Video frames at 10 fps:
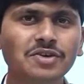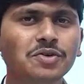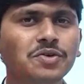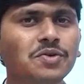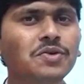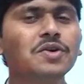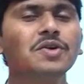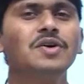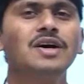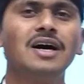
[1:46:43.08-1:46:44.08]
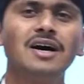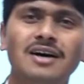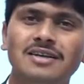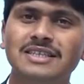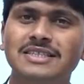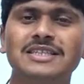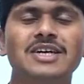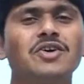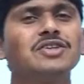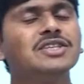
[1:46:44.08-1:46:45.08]
to you this is a
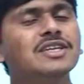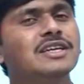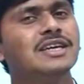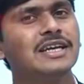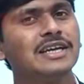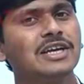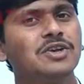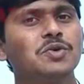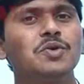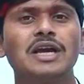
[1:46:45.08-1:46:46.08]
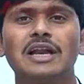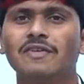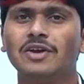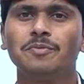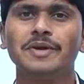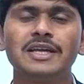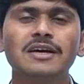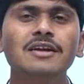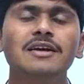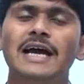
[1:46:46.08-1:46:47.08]
question related to galvanometer
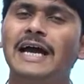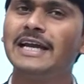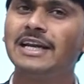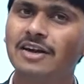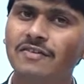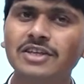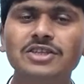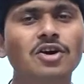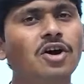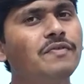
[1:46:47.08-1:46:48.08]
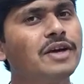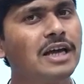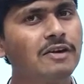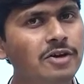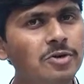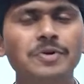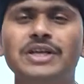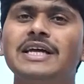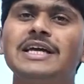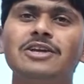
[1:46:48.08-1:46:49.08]
and conversion of a
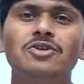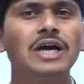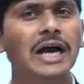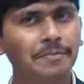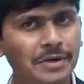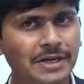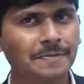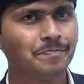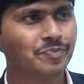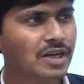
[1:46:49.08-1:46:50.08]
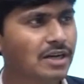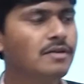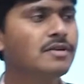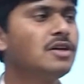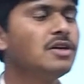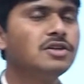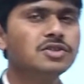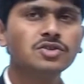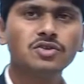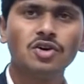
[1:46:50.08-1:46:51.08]
galvanometer into ammeter. Clear?
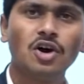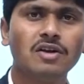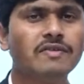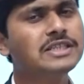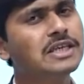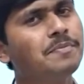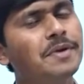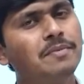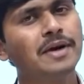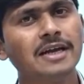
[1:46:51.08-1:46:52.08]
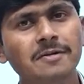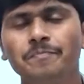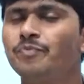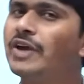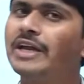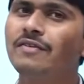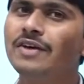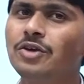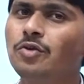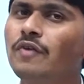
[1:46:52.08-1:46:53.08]
So always keep in mind, whenever
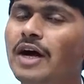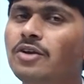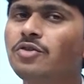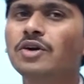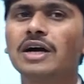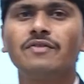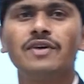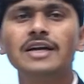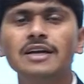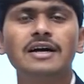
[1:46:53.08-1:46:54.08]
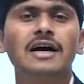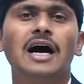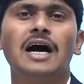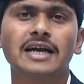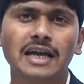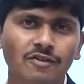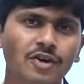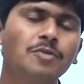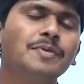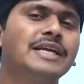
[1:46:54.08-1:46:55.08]
you want to convert a
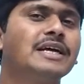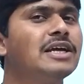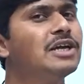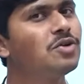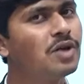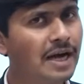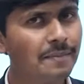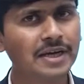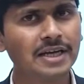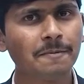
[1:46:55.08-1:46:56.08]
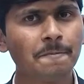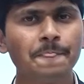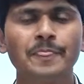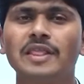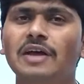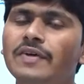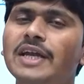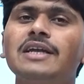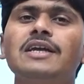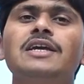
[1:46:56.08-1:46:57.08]
galvanometer into ammeter,
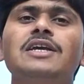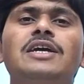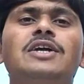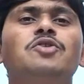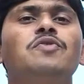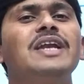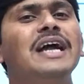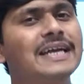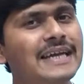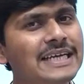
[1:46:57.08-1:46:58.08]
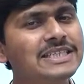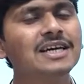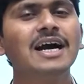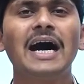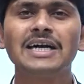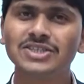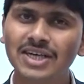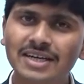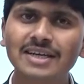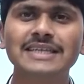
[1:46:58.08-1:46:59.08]
definitely here you will attach a
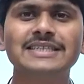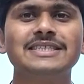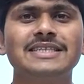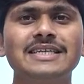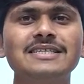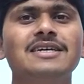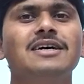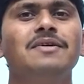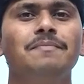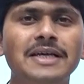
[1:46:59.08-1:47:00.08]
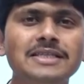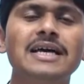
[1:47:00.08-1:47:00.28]
shunt resistance, means